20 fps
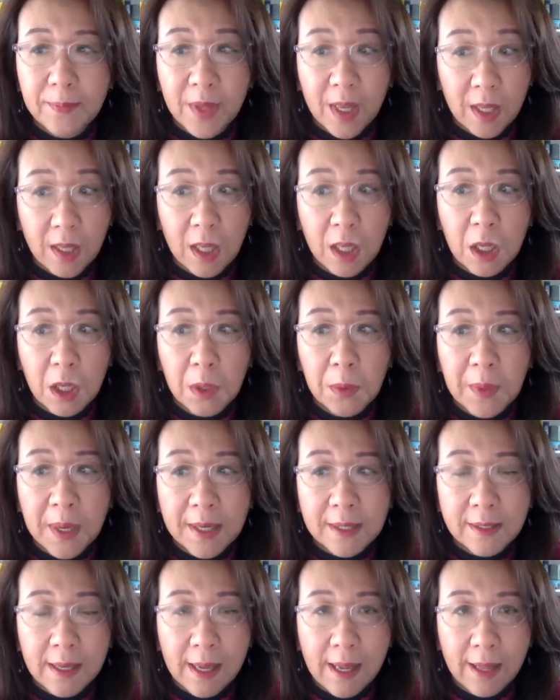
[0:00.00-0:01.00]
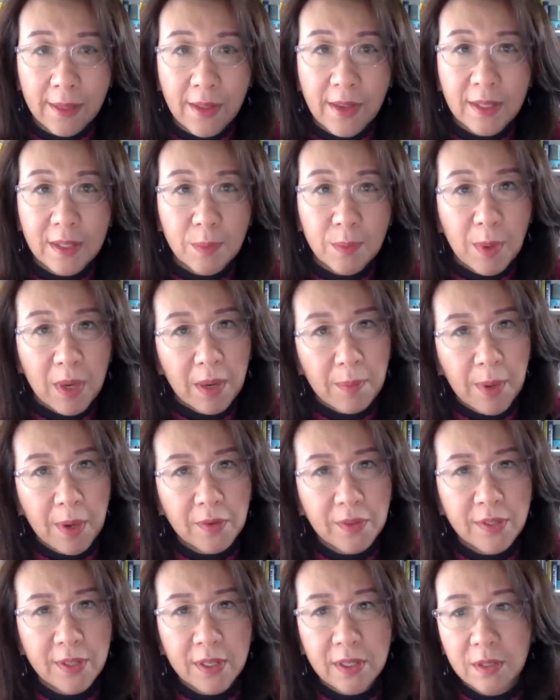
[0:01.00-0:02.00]
in the U S I think spent about
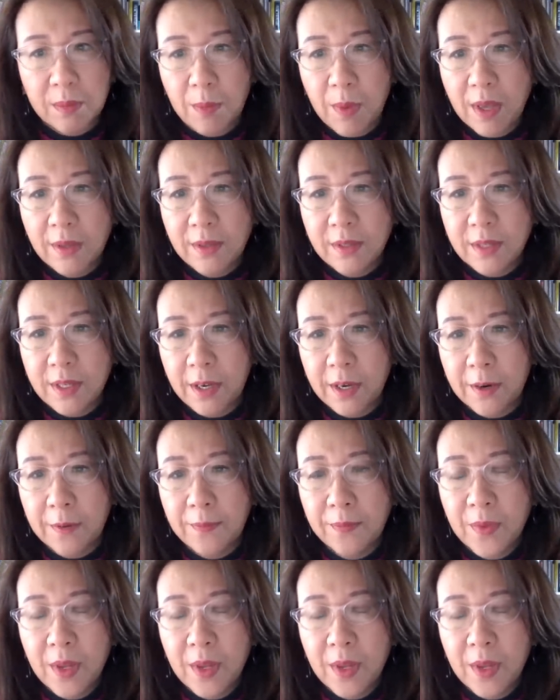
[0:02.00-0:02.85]
six months here.